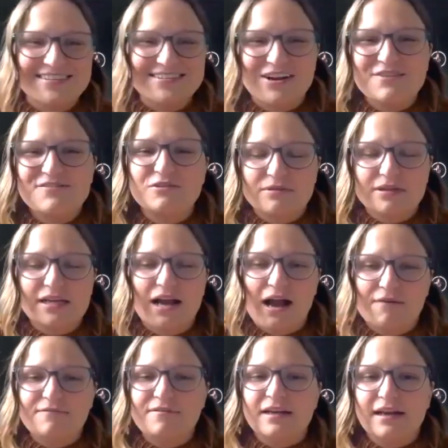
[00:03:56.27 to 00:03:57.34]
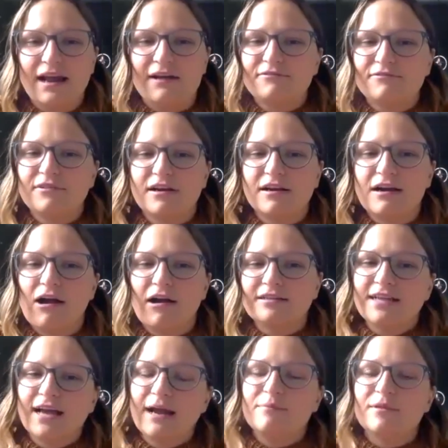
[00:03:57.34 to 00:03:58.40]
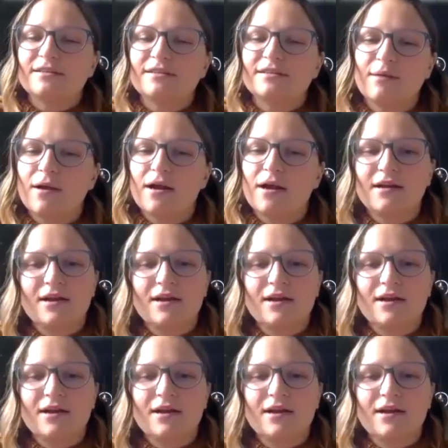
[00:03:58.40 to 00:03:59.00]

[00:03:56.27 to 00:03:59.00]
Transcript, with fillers: So I feel really confident after our time this summer.